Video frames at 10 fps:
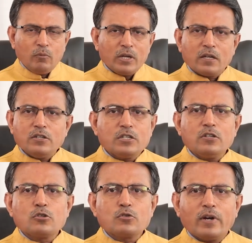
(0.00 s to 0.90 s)
We
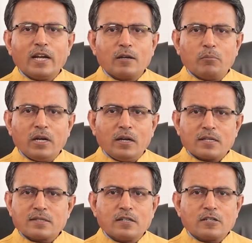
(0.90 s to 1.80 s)
continue to recommend
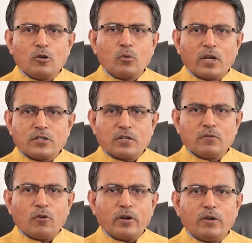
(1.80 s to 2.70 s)
asset allocation
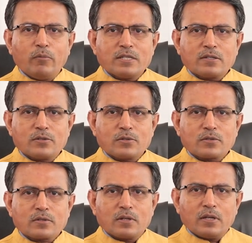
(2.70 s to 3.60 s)
for investors.